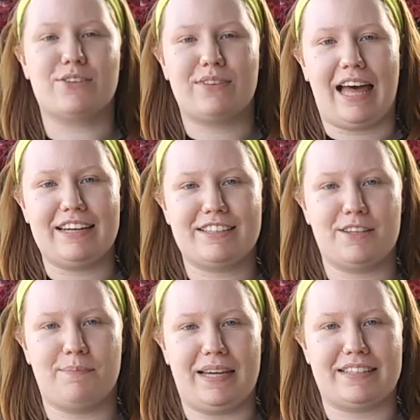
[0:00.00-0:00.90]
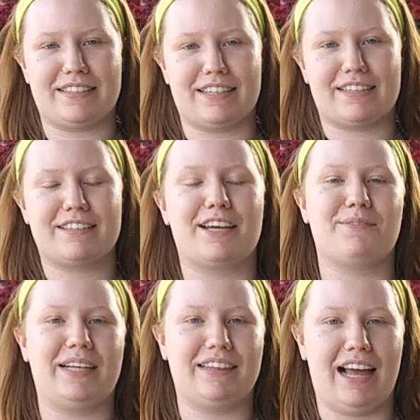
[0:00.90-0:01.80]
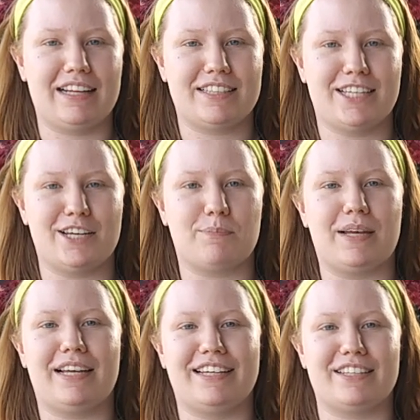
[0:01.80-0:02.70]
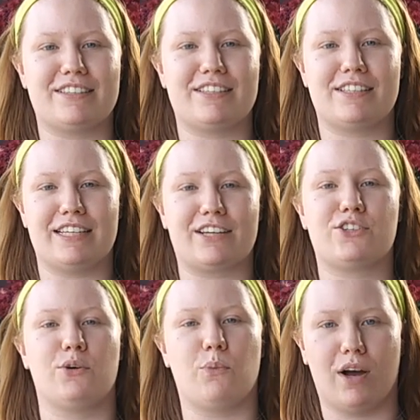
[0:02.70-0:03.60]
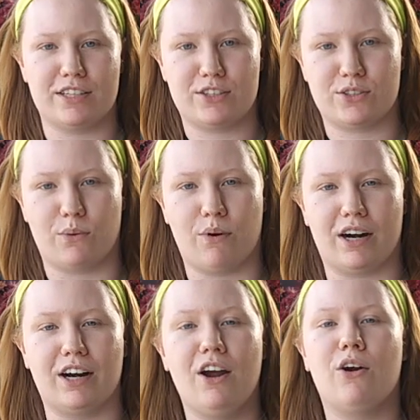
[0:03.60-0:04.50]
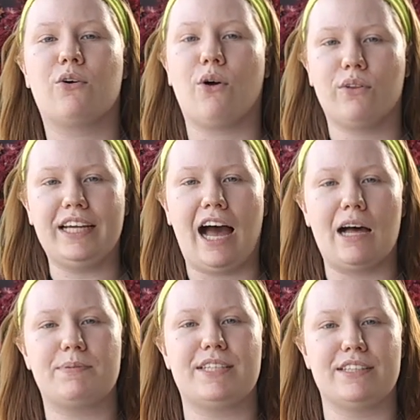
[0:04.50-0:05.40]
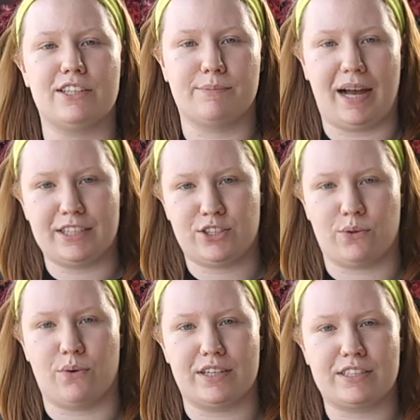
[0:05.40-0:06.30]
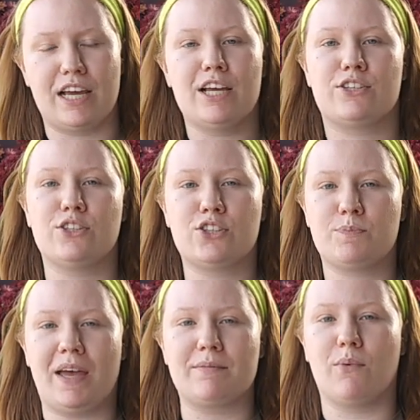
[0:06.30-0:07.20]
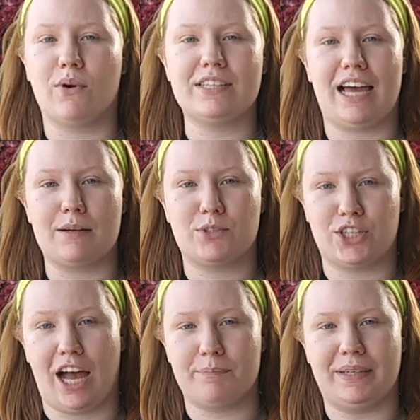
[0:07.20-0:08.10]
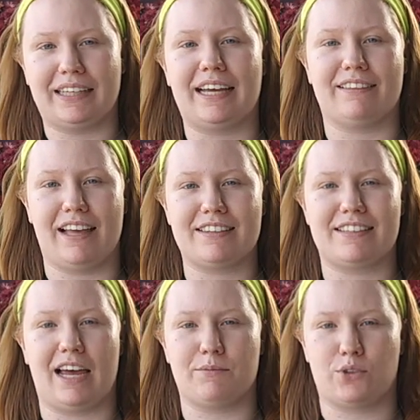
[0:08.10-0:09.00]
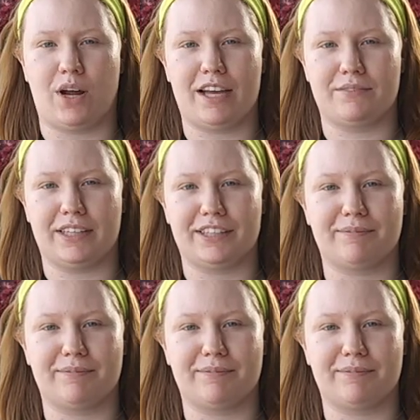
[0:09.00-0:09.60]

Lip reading: that is the basics, and my last tip is to stick to one store, or only hop to nearby stores, so you spend more time shopping and less time driving.